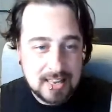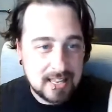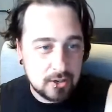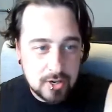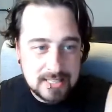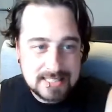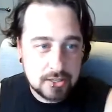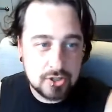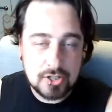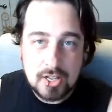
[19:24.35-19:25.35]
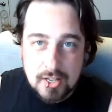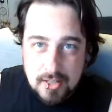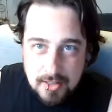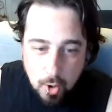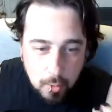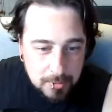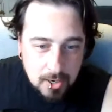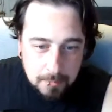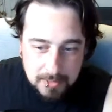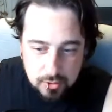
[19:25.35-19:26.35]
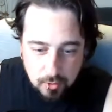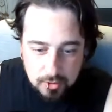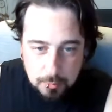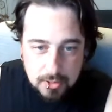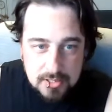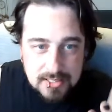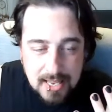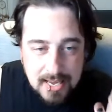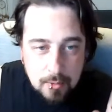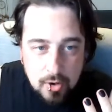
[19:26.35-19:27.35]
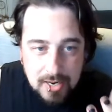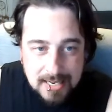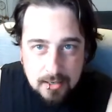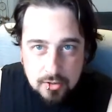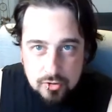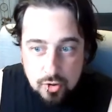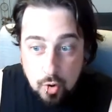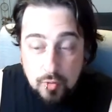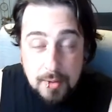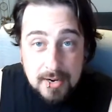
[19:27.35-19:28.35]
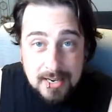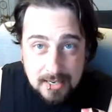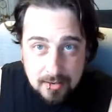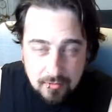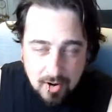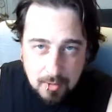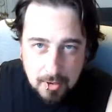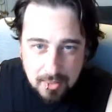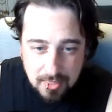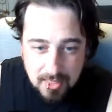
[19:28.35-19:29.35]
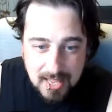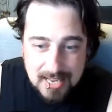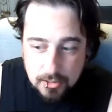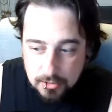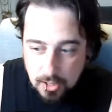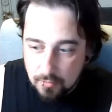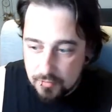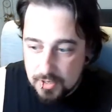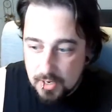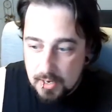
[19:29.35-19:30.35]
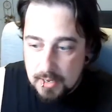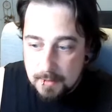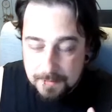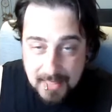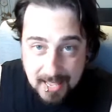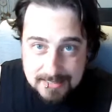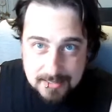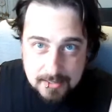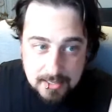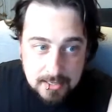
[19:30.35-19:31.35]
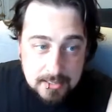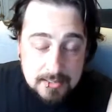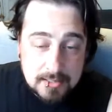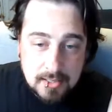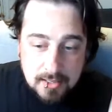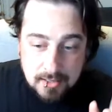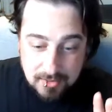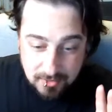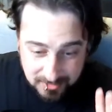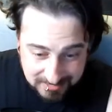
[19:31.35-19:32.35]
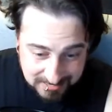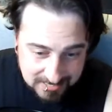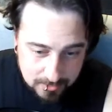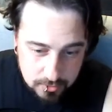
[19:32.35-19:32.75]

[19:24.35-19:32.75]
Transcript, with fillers: They had a great session. They opened up, they talked because they were in control. They were in an environment they loved. That is the key.